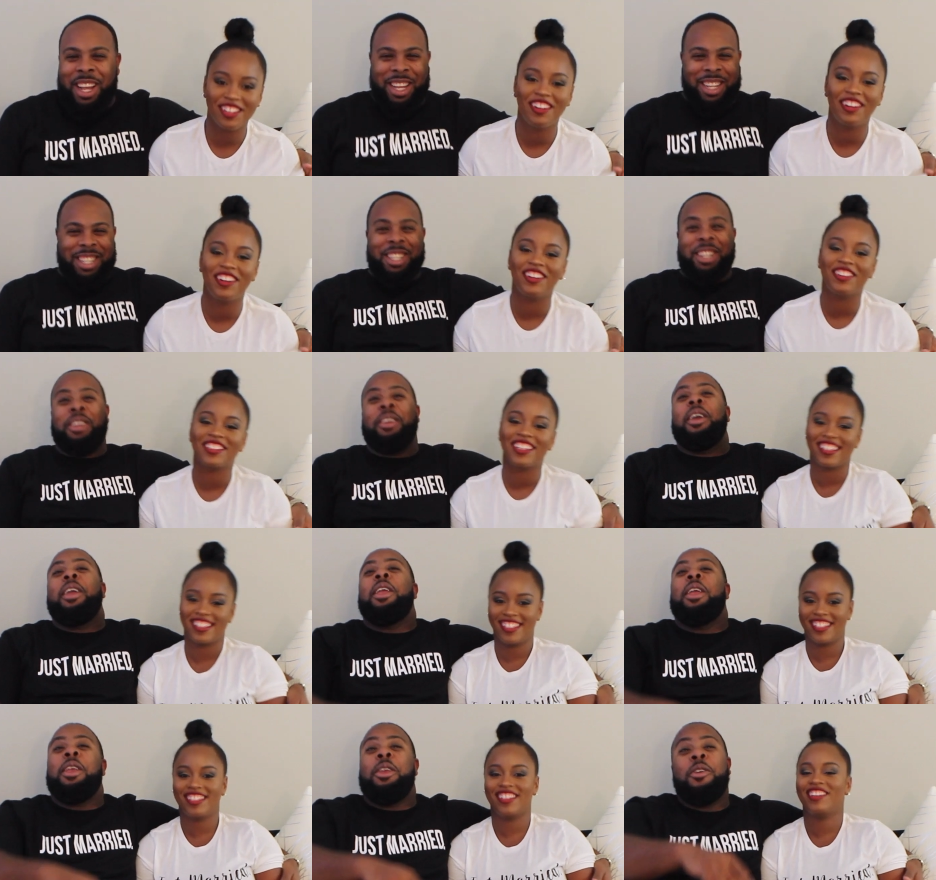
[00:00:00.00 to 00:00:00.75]
Speaker 1: song.
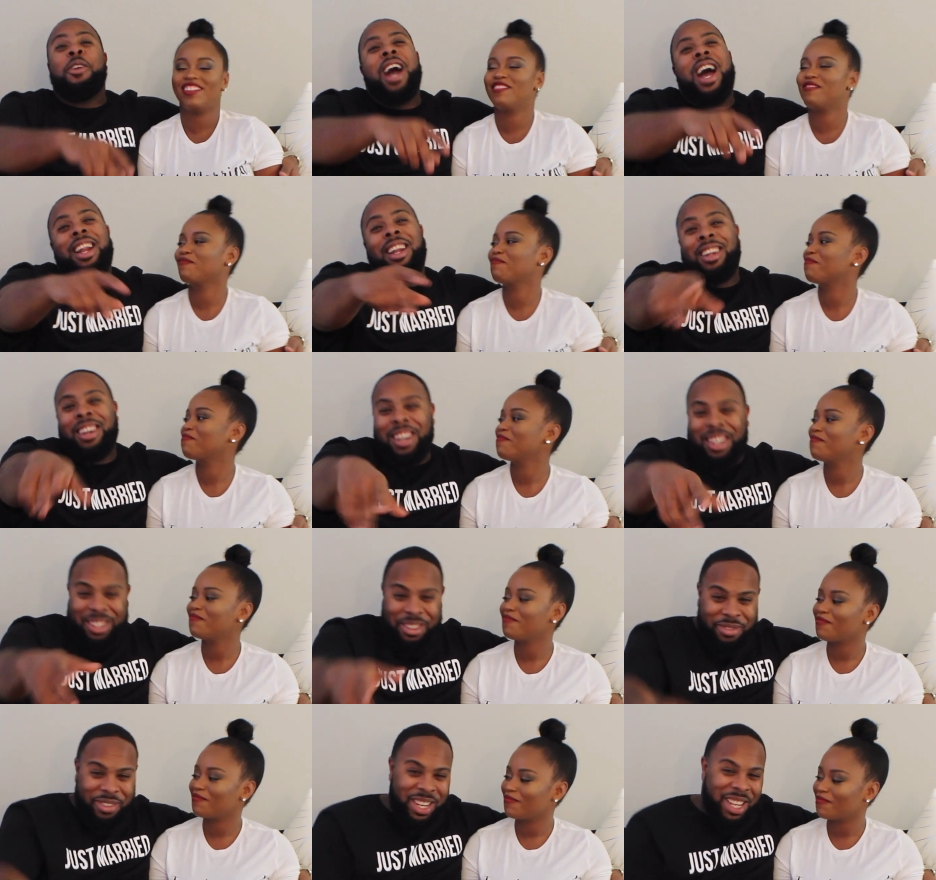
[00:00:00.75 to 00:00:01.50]
that's the song. You got look.
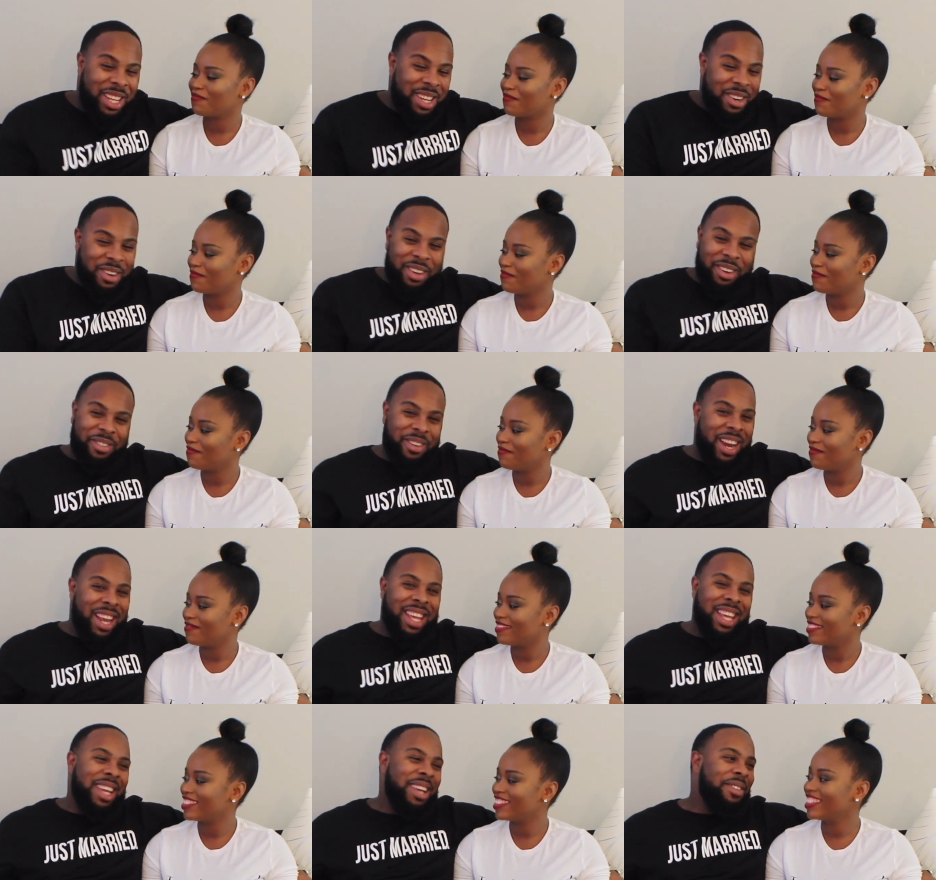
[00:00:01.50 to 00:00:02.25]
The video is
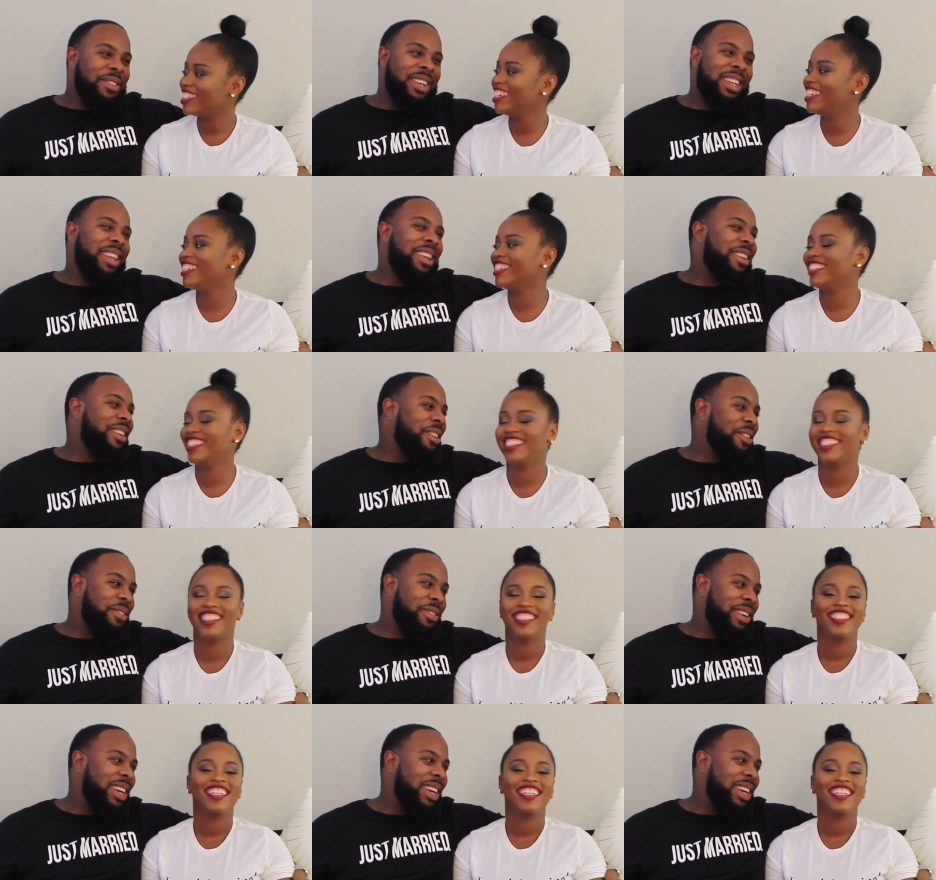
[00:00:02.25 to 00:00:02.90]
right here, but it's so